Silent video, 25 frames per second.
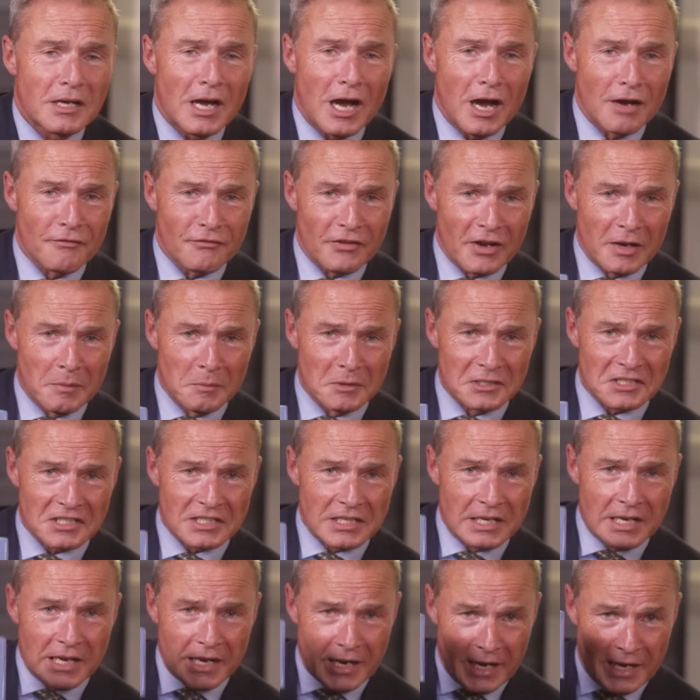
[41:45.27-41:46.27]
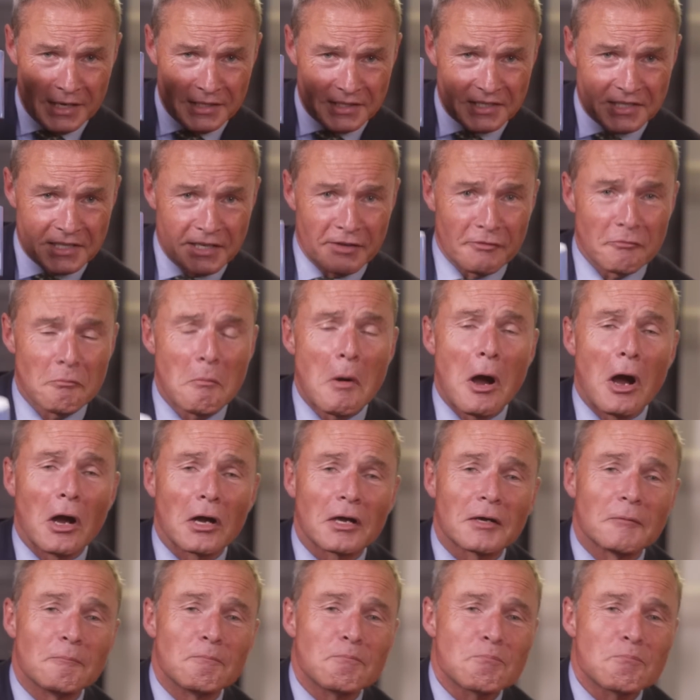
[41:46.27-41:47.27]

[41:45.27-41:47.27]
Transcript: our famous N C F mug.